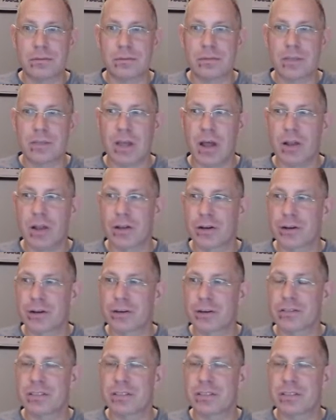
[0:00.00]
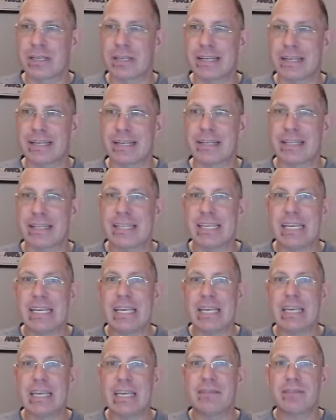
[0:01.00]
colors and
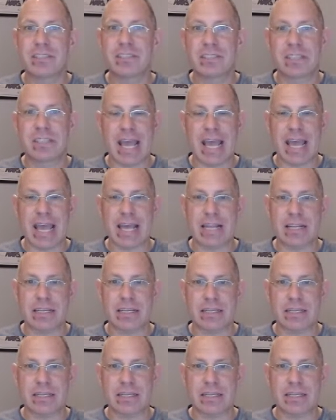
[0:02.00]
leaves and